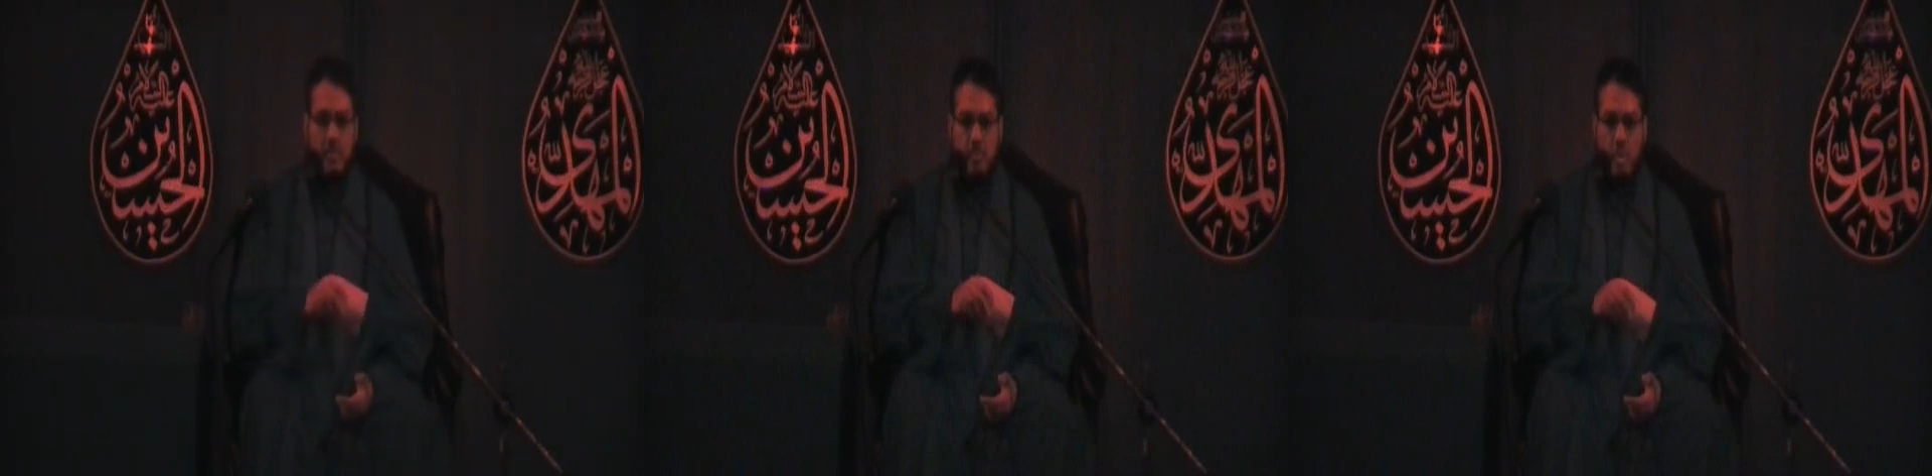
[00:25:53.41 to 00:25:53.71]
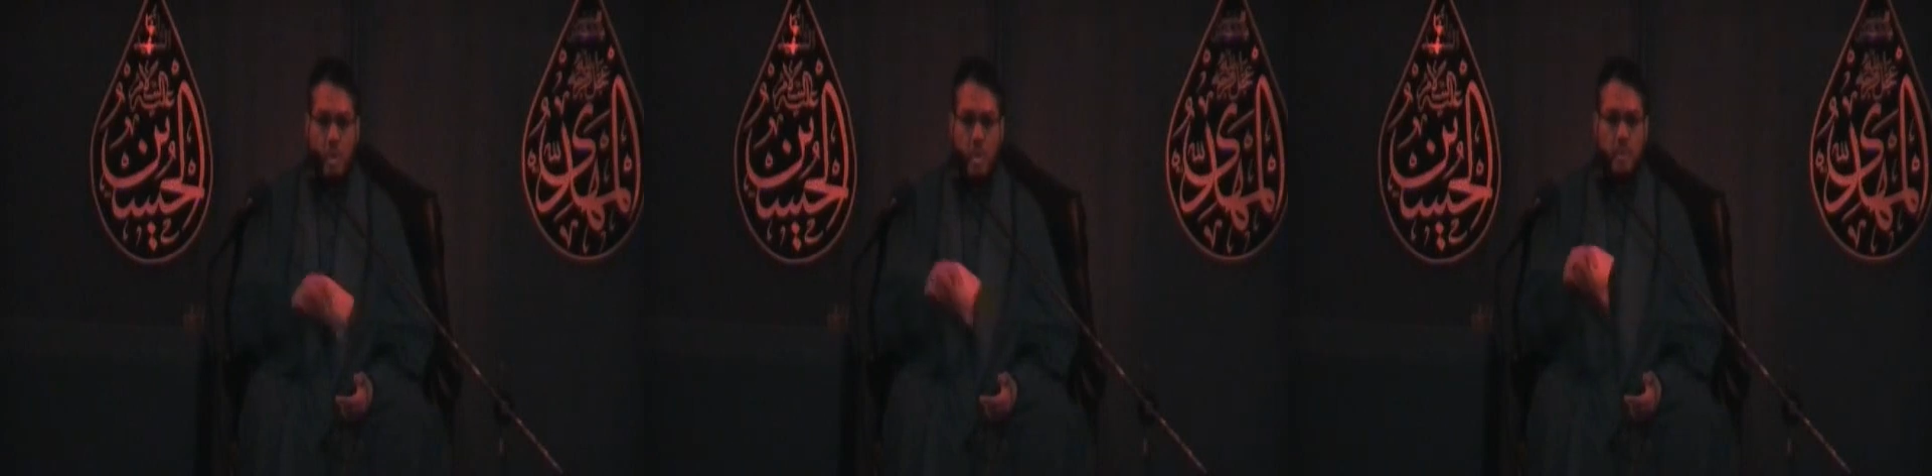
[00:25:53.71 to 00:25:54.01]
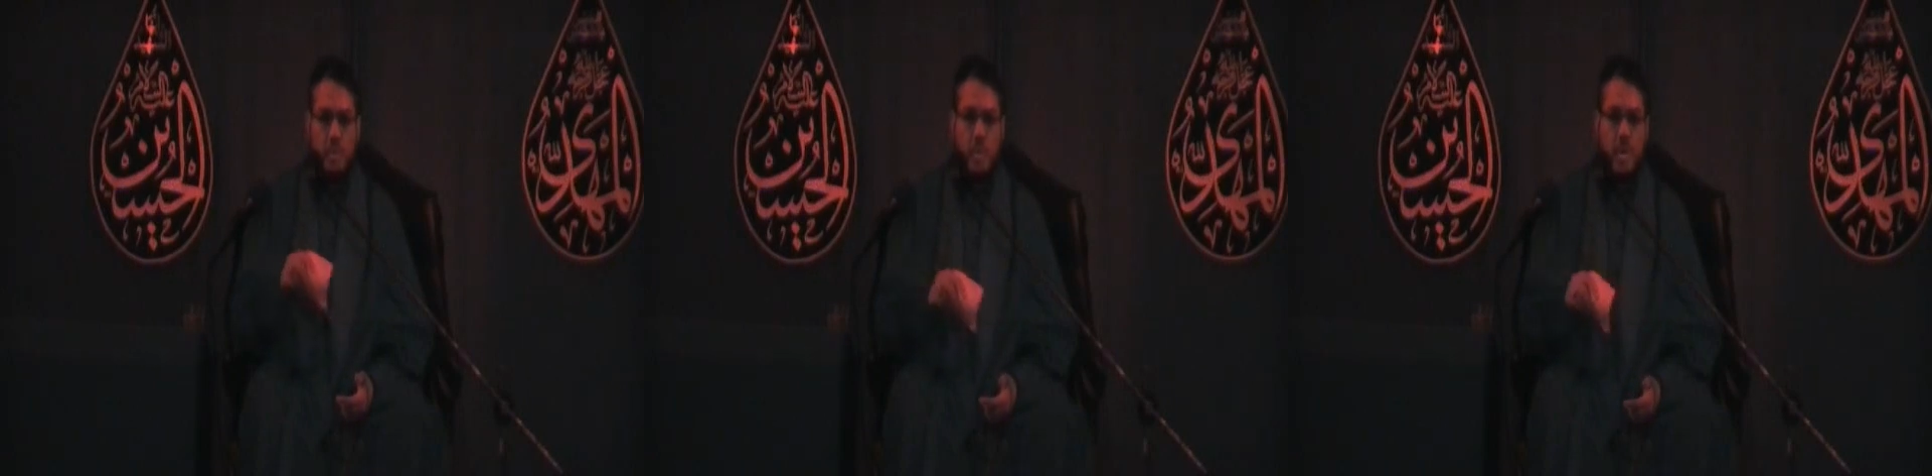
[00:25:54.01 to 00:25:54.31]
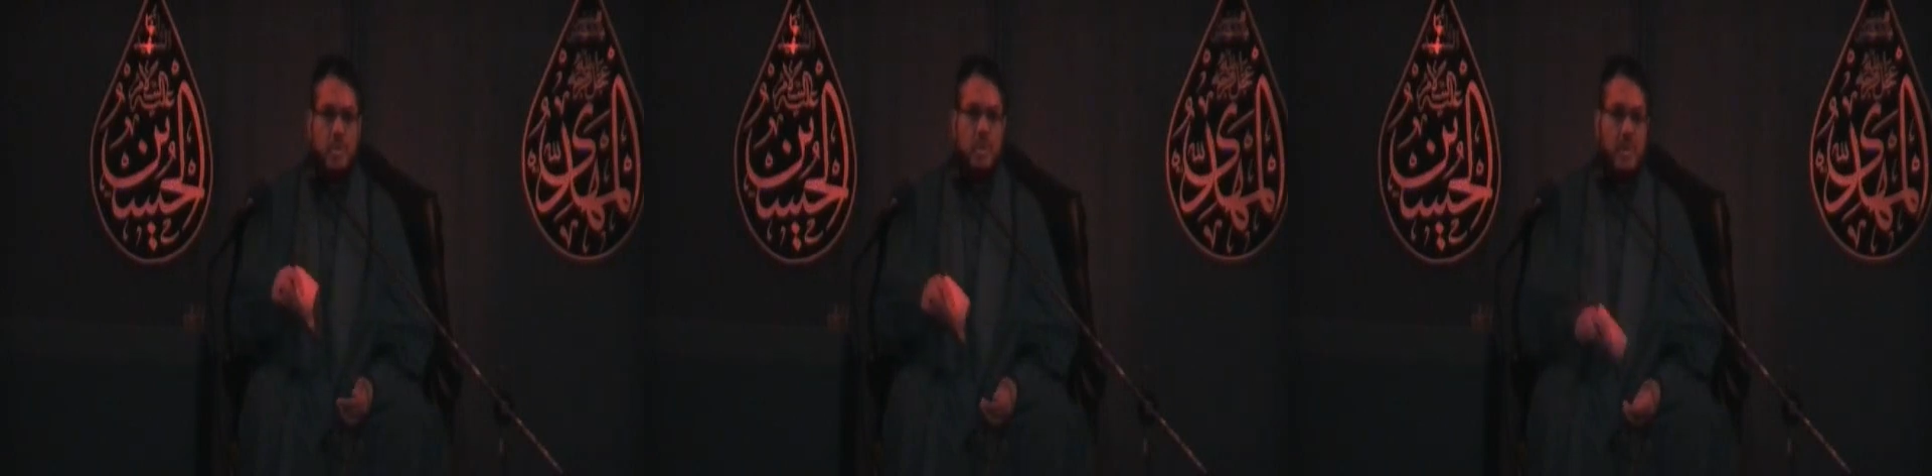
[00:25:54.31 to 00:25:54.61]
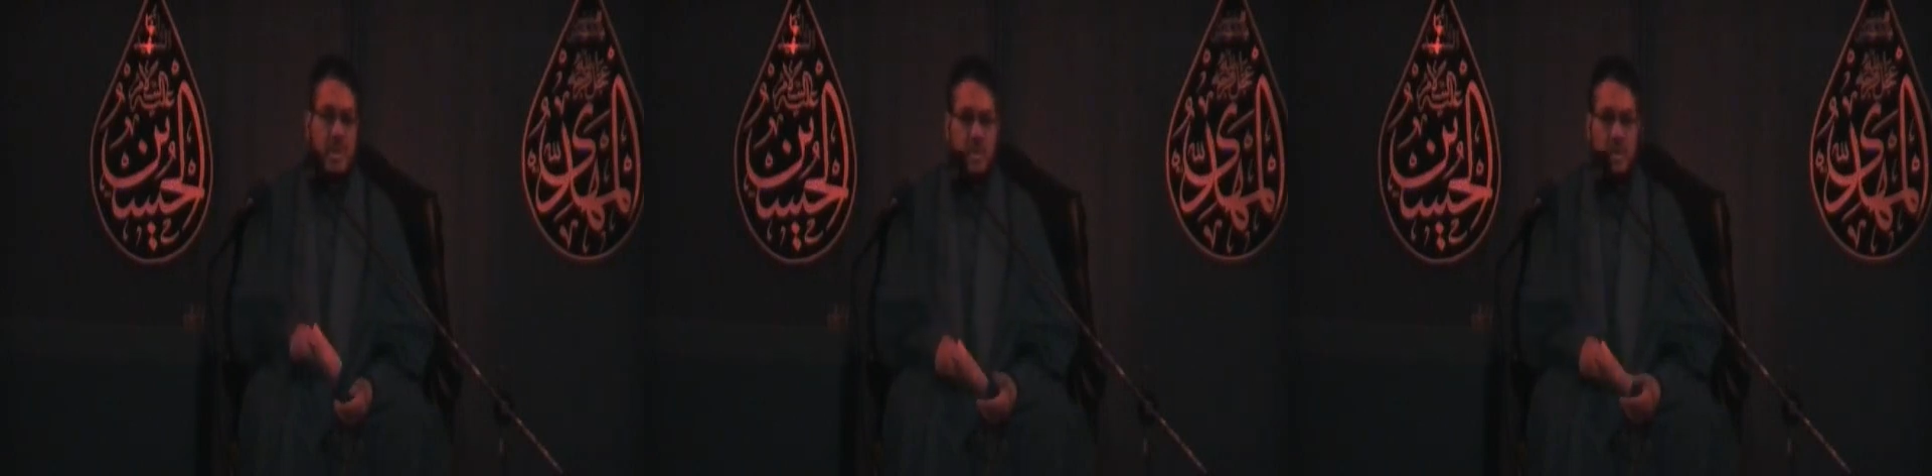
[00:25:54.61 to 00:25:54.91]
more towards the
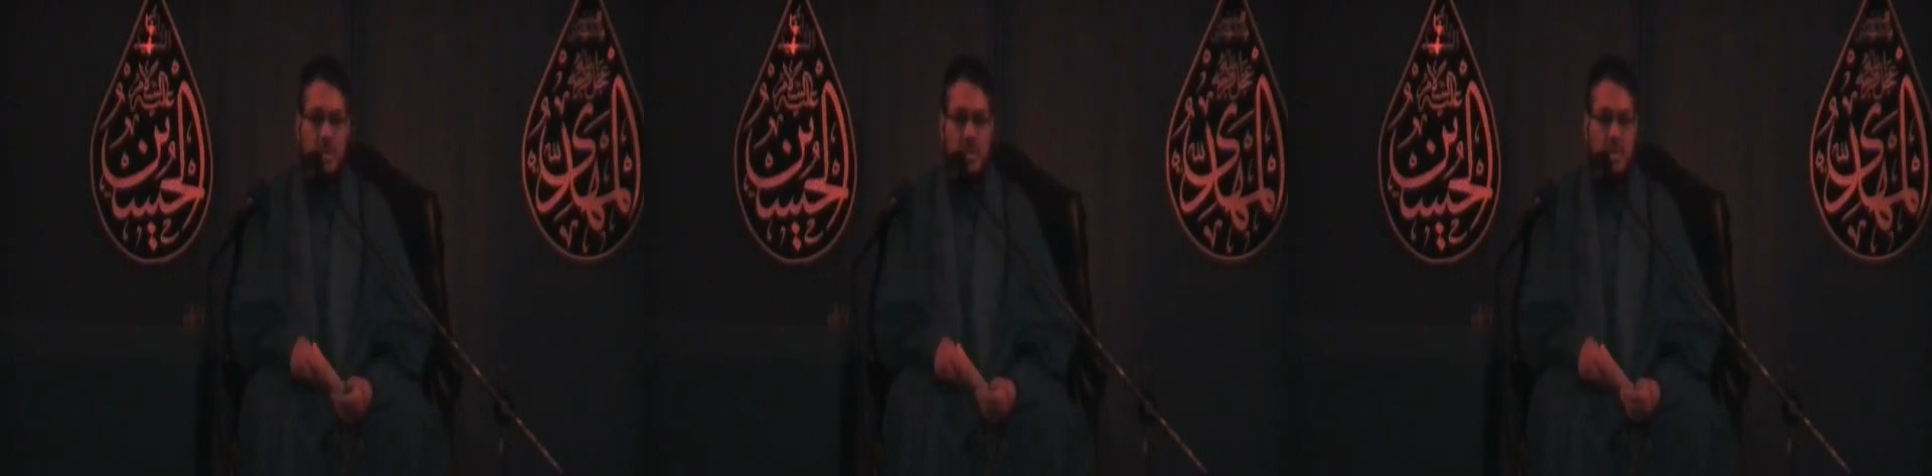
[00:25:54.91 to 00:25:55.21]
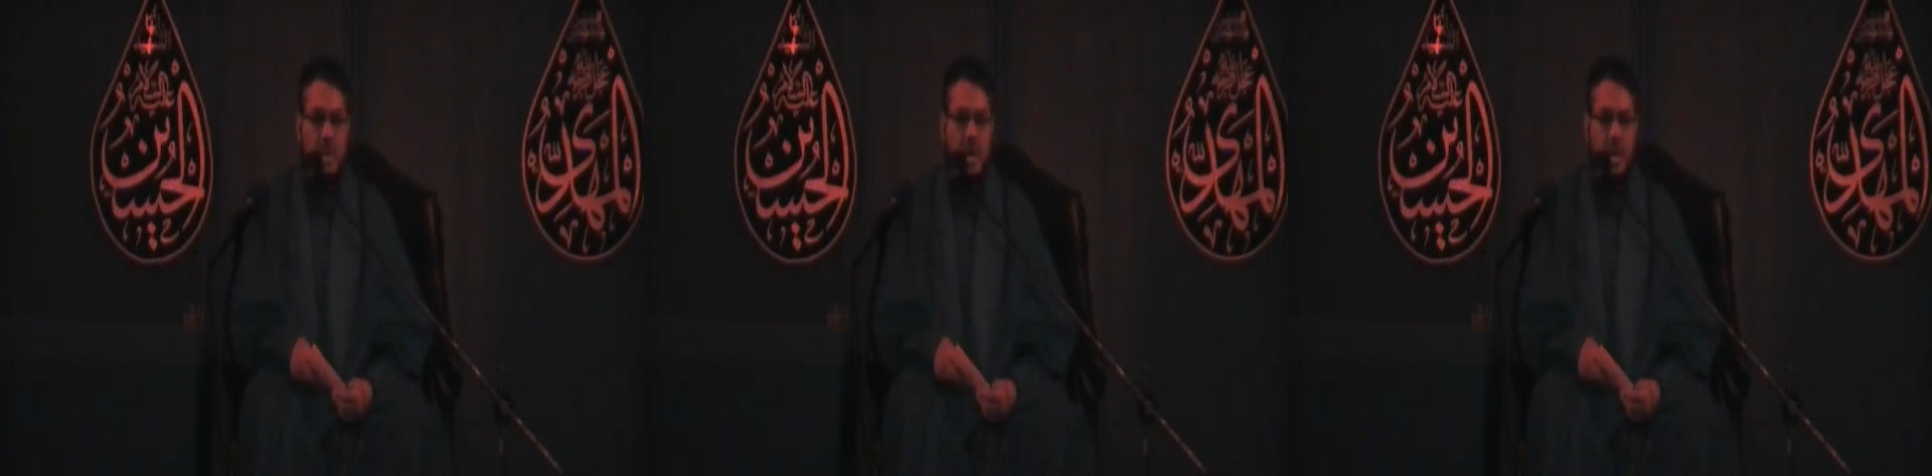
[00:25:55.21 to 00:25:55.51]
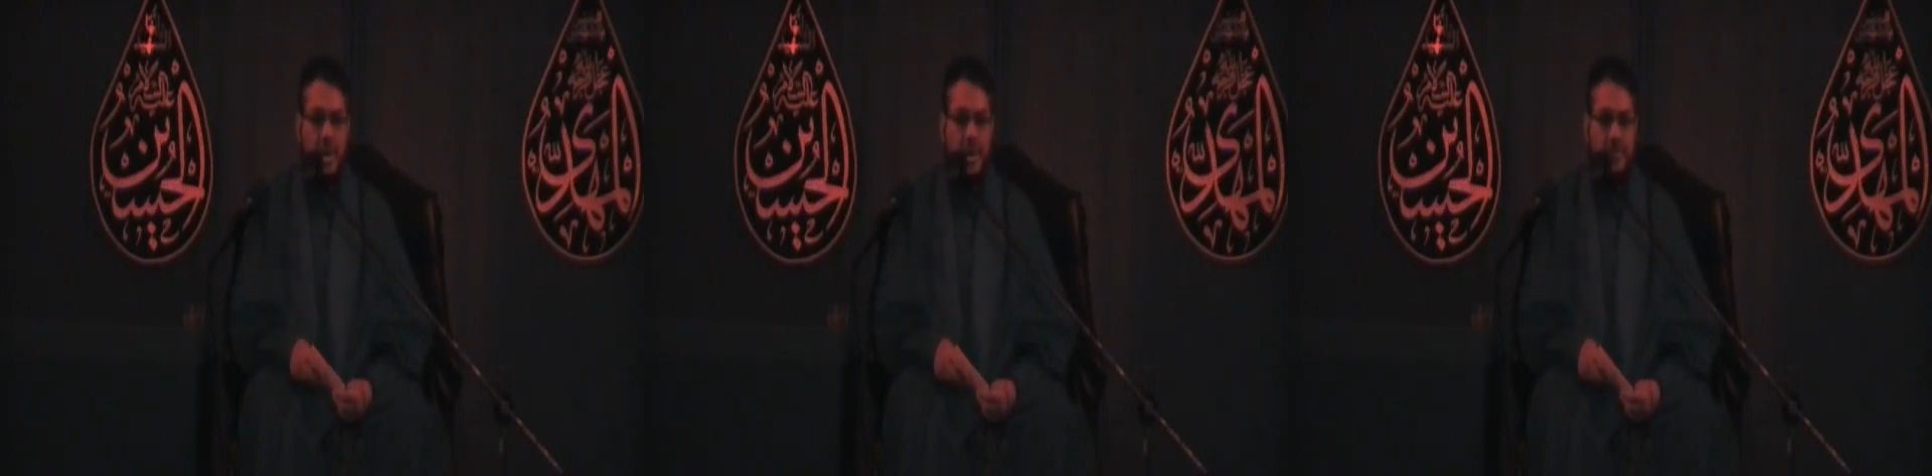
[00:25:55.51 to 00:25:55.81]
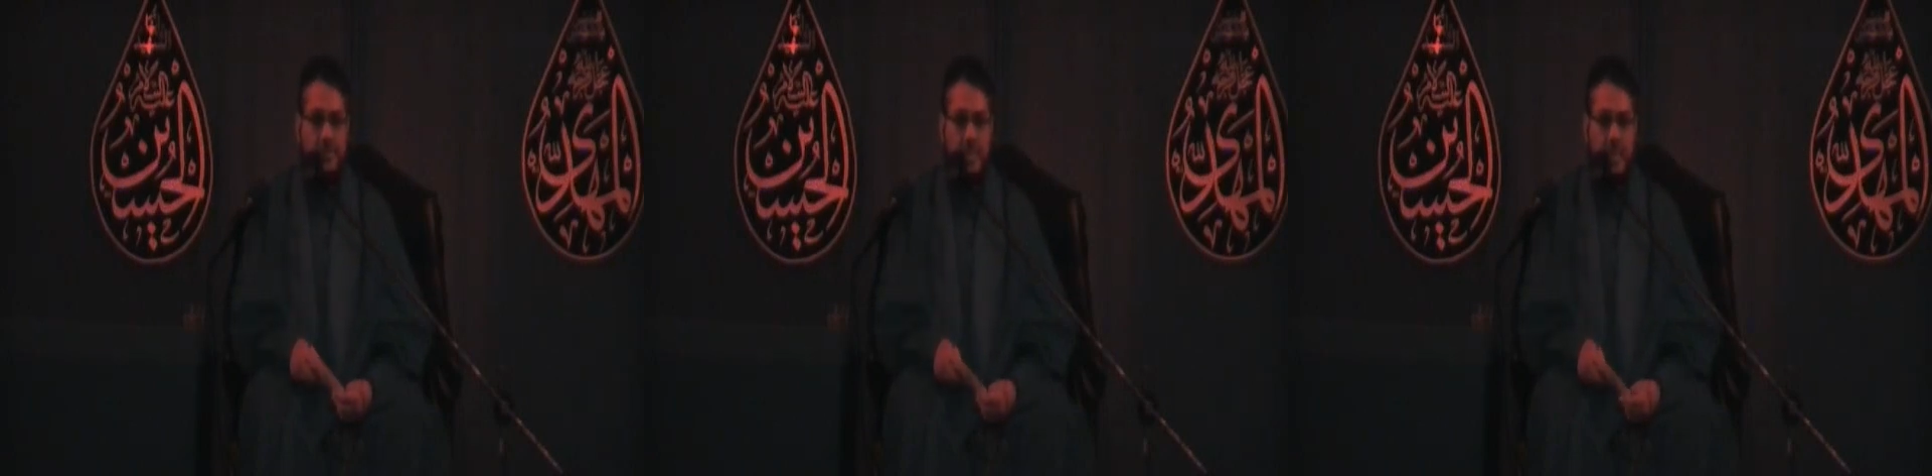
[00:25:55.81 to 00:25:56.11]
desert inside."